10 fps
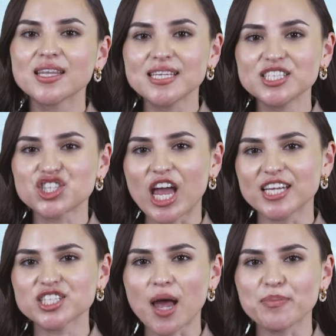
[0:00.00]
This
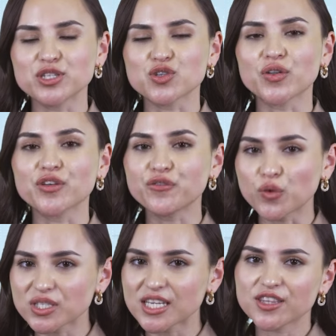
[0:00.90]
change happened on the
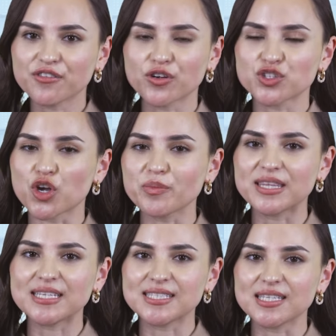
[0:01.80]
14th of October
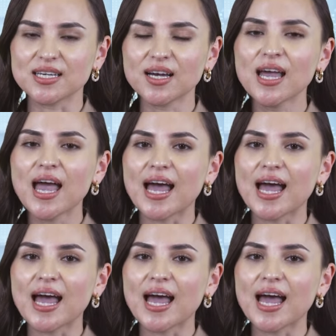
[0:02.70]
this year